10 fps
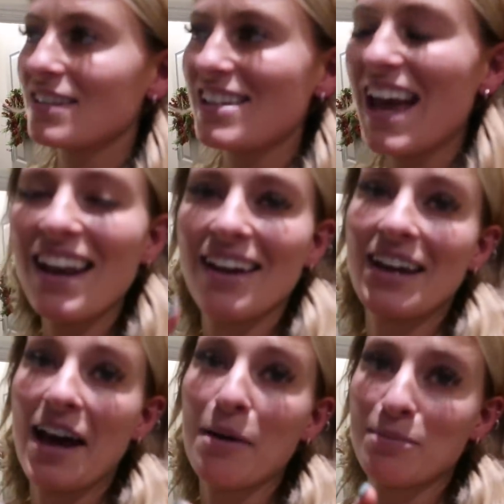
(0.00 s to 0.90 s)
Nutella
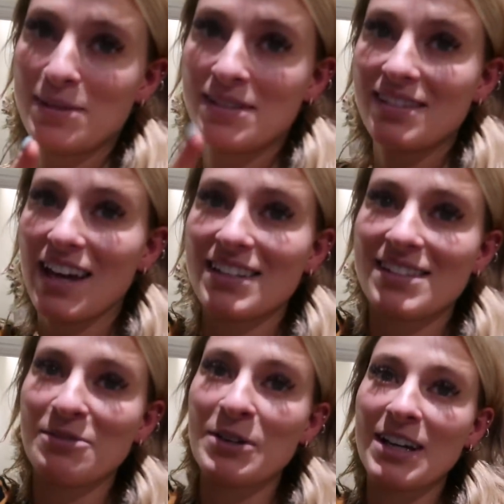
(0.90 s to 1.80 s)
cups. That's
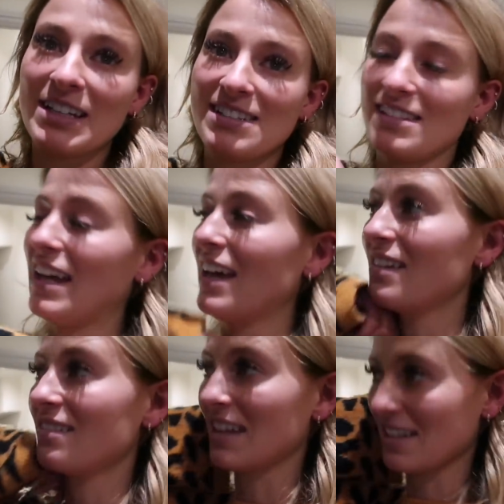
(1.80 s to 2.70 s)
the word, isn't
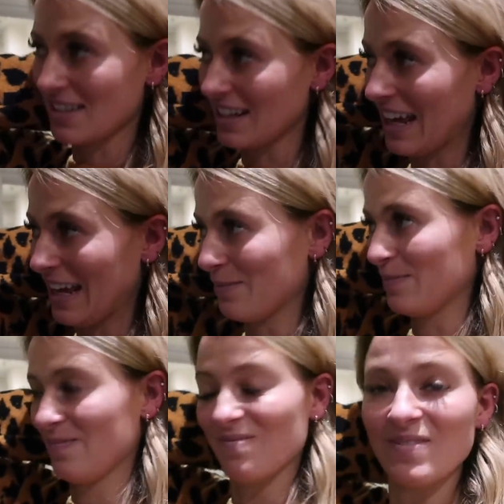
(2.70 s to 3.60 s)
it? That's the
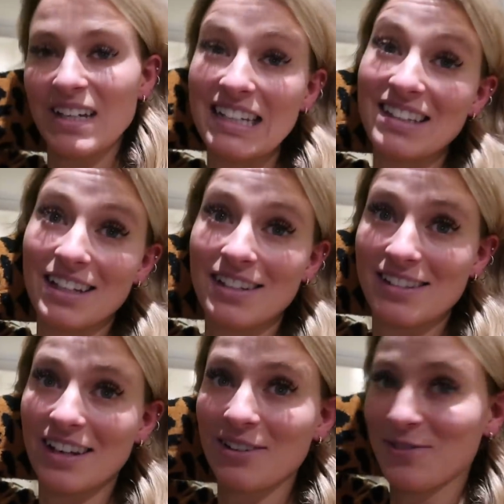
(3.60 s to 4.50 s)
name. I think
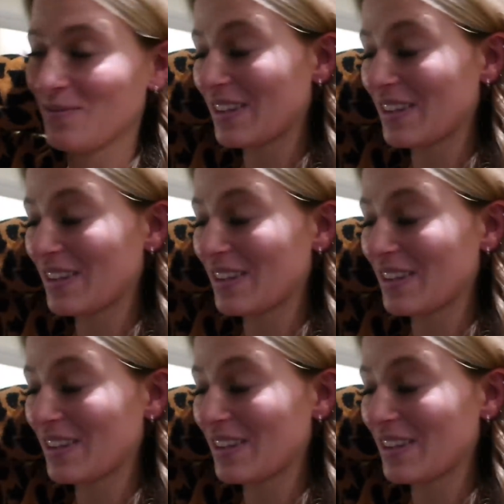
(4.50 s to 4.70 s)
so.